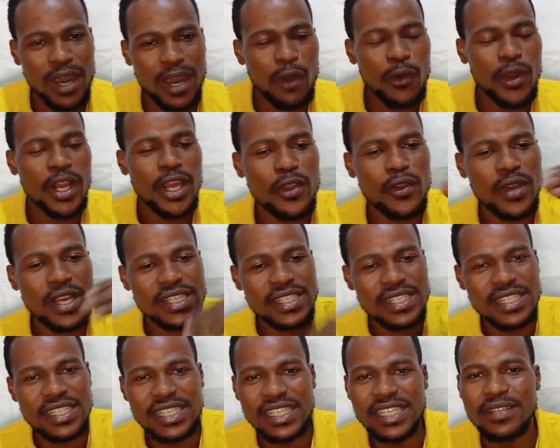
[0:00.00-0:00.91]
But you are
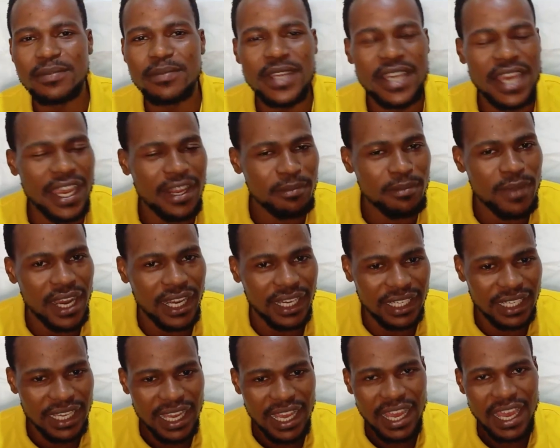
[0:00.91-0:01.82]
sneaking behind
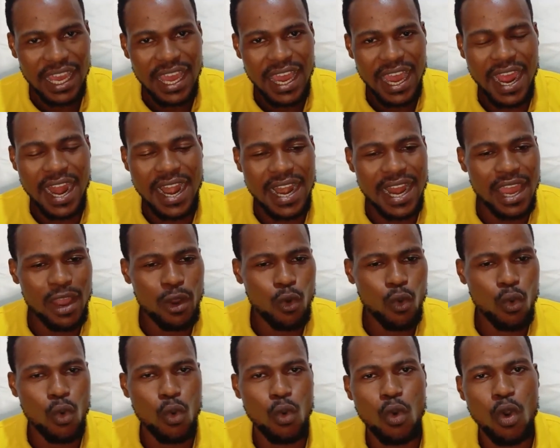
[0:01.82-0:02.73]
back, and
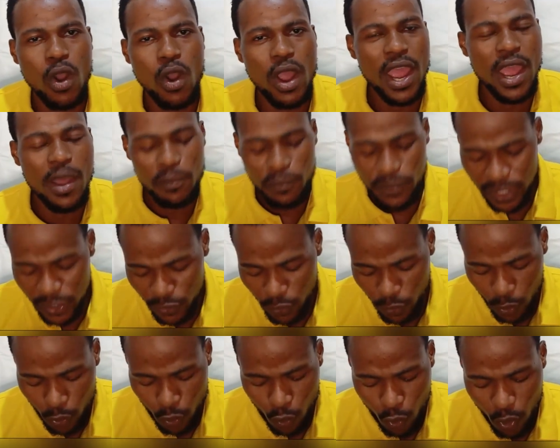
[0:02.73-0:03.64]
now all call MPs
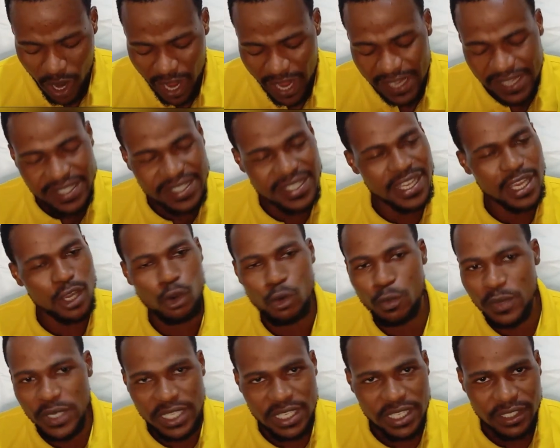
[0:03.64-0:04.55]
for one more SA
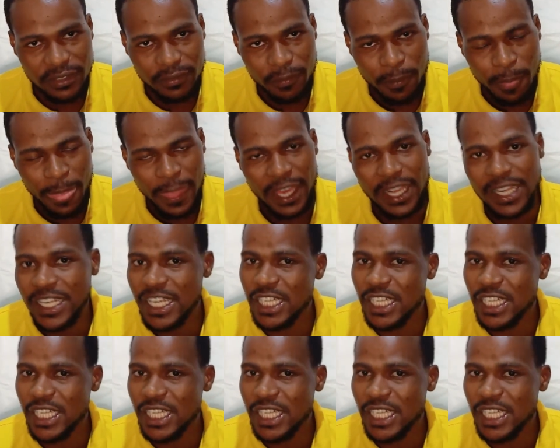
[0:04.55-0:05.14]
will be there.